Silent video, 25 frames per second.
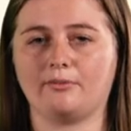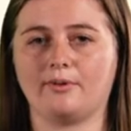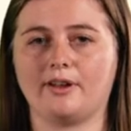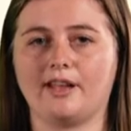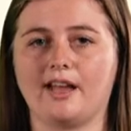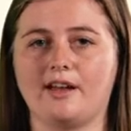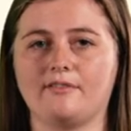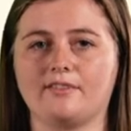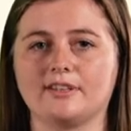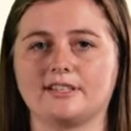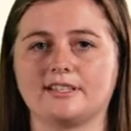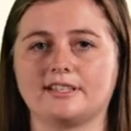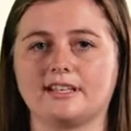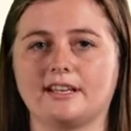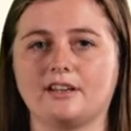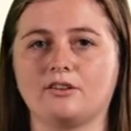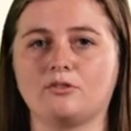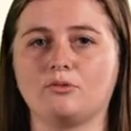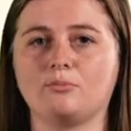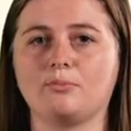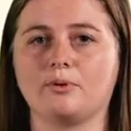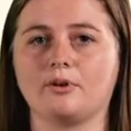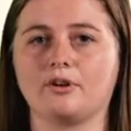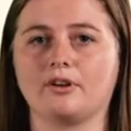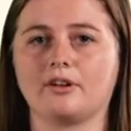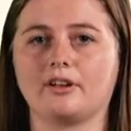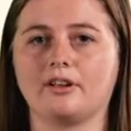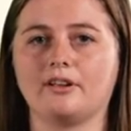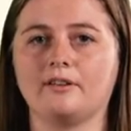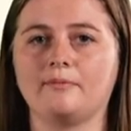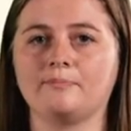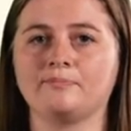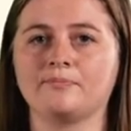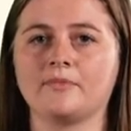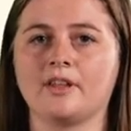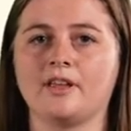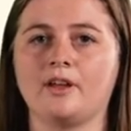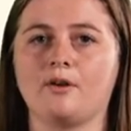We have a single book.
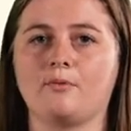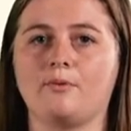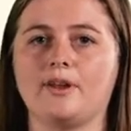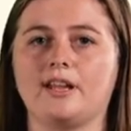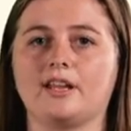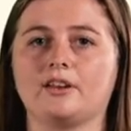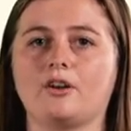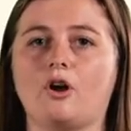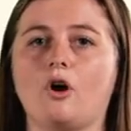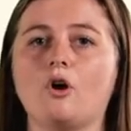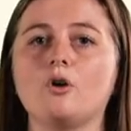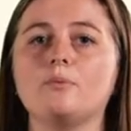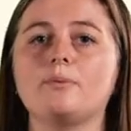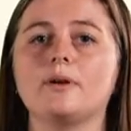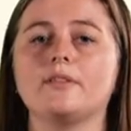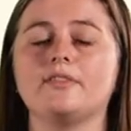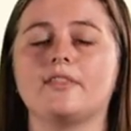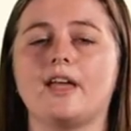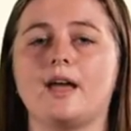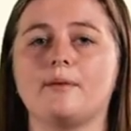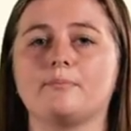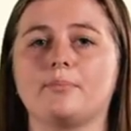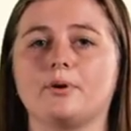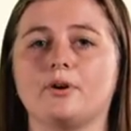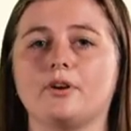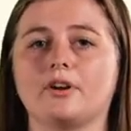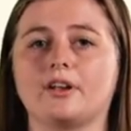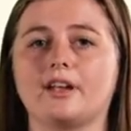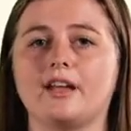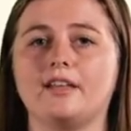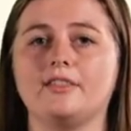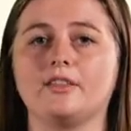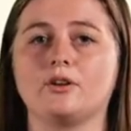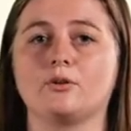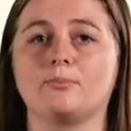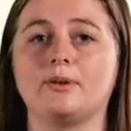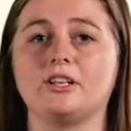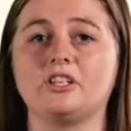We can open that book
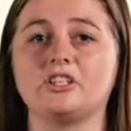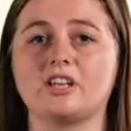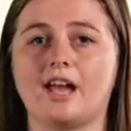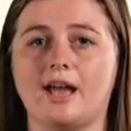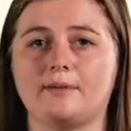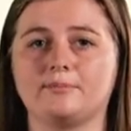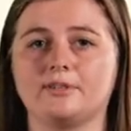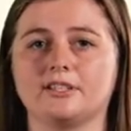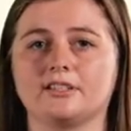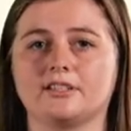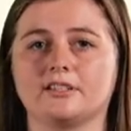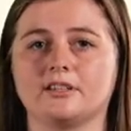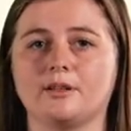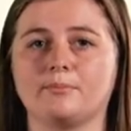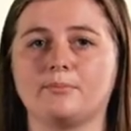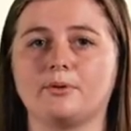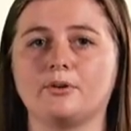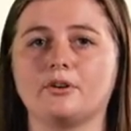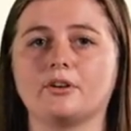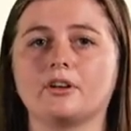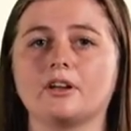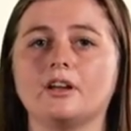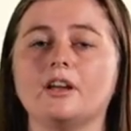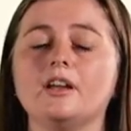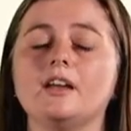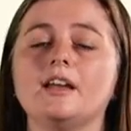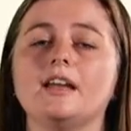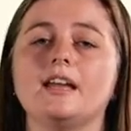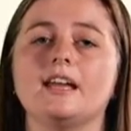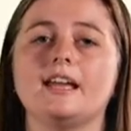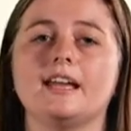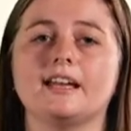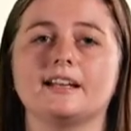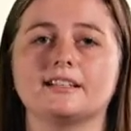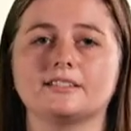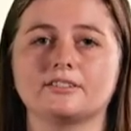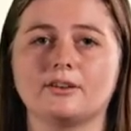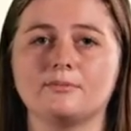and there'll be chapters in the book.
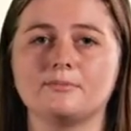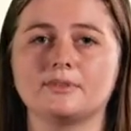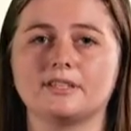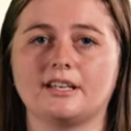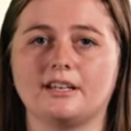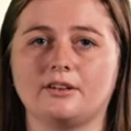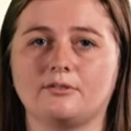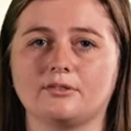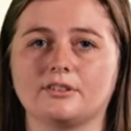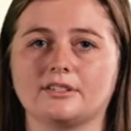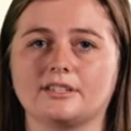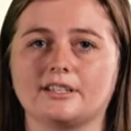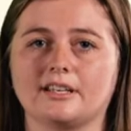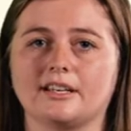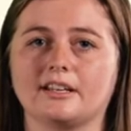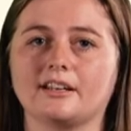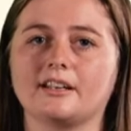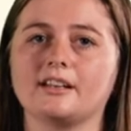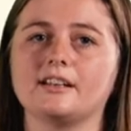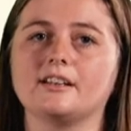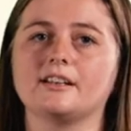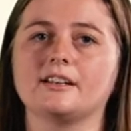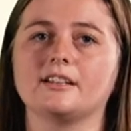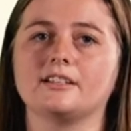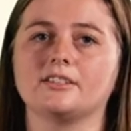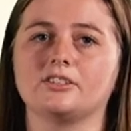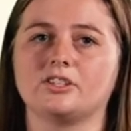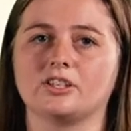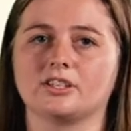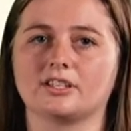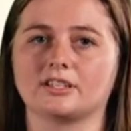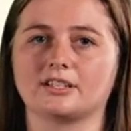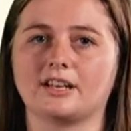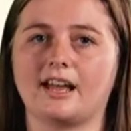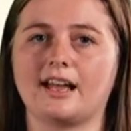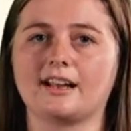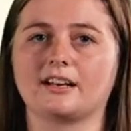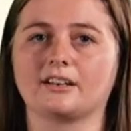Exome sequencing is
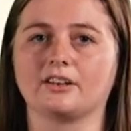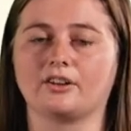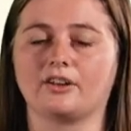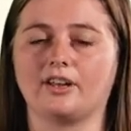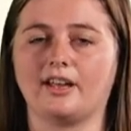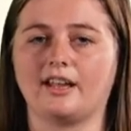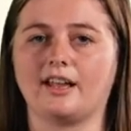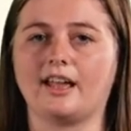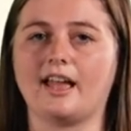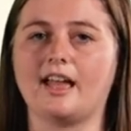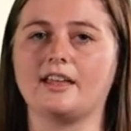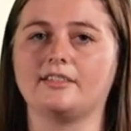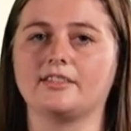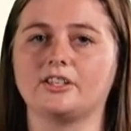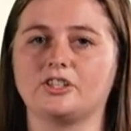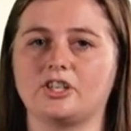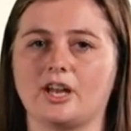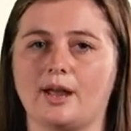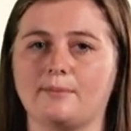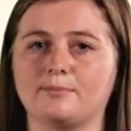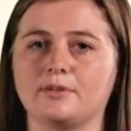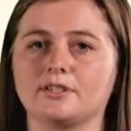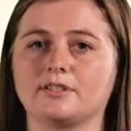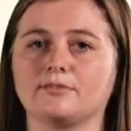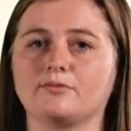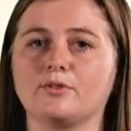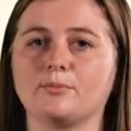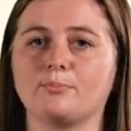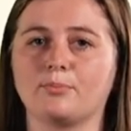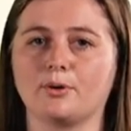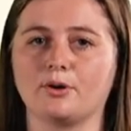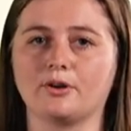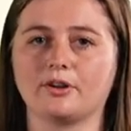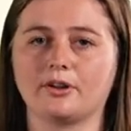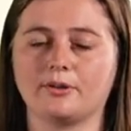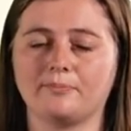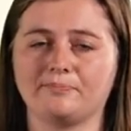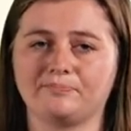just like looking at the chapters of the
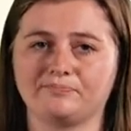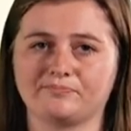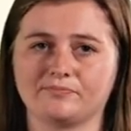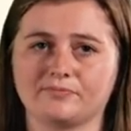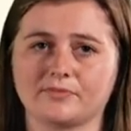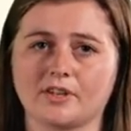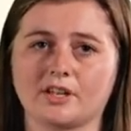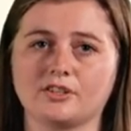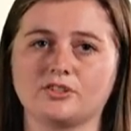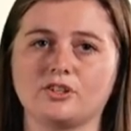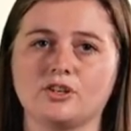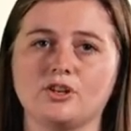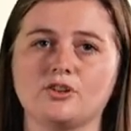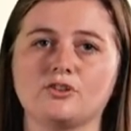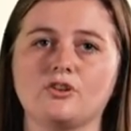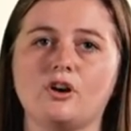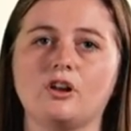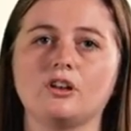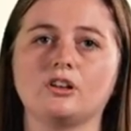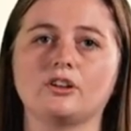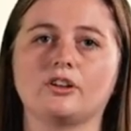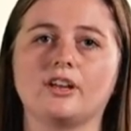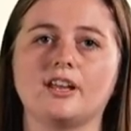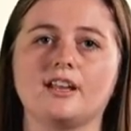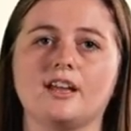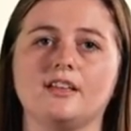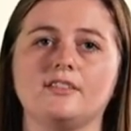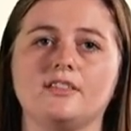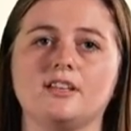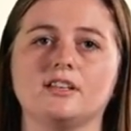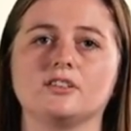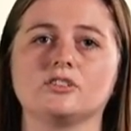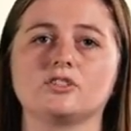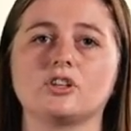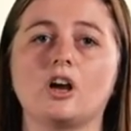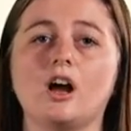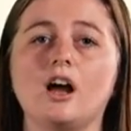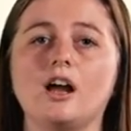book. So you're not looking at the
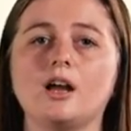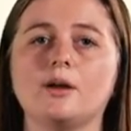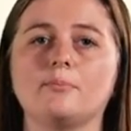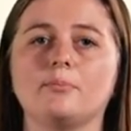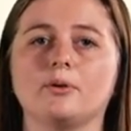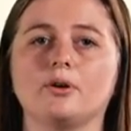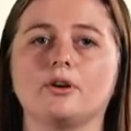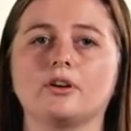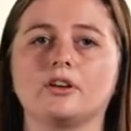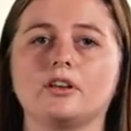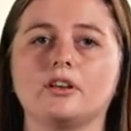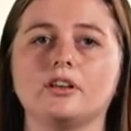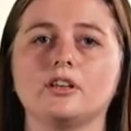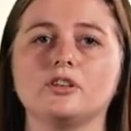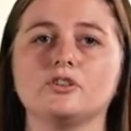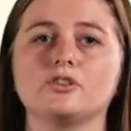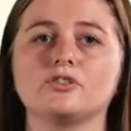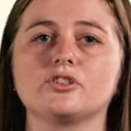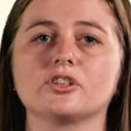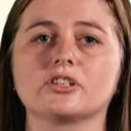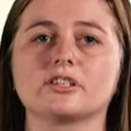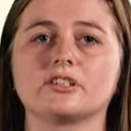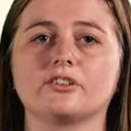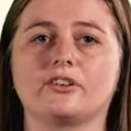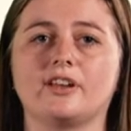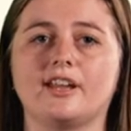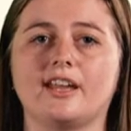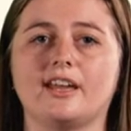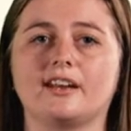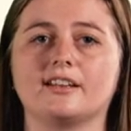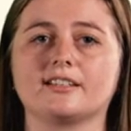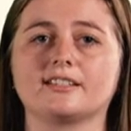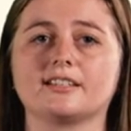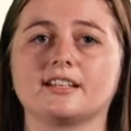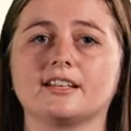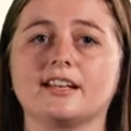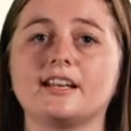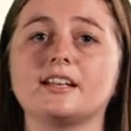entire book, you're just looking at a
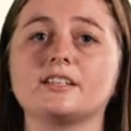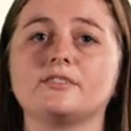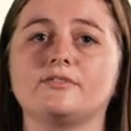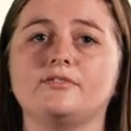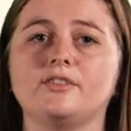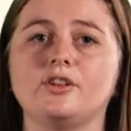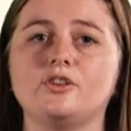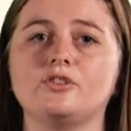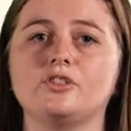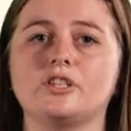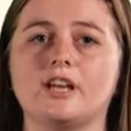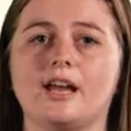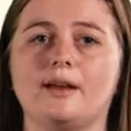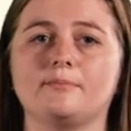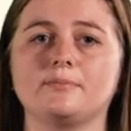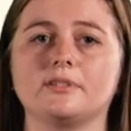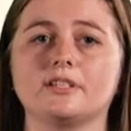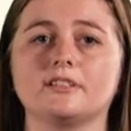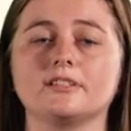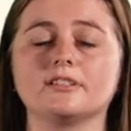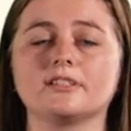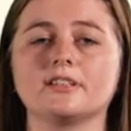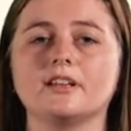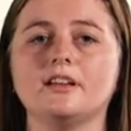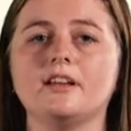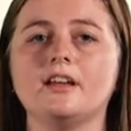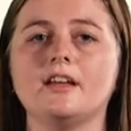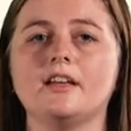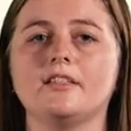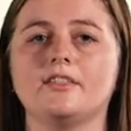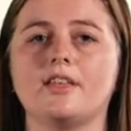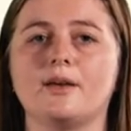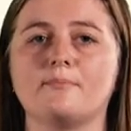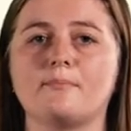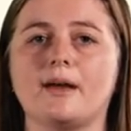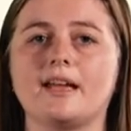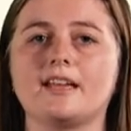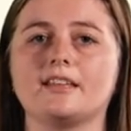select few chapters
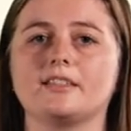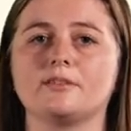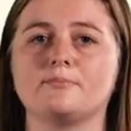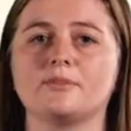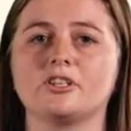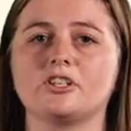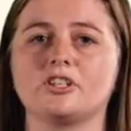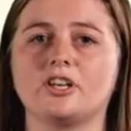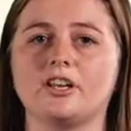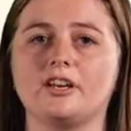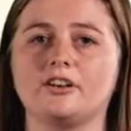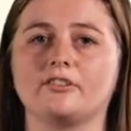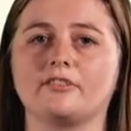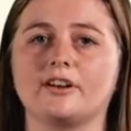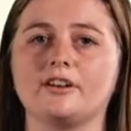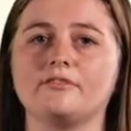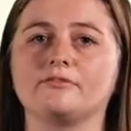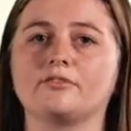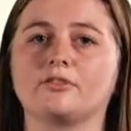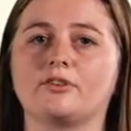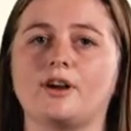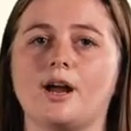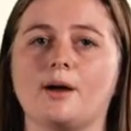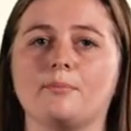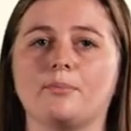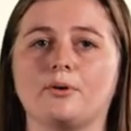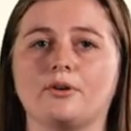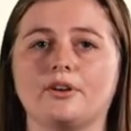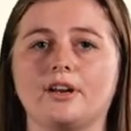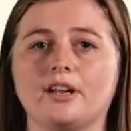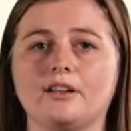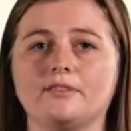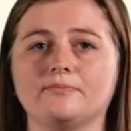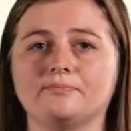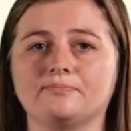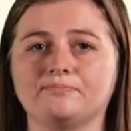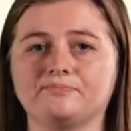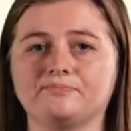that make the machinery for our body.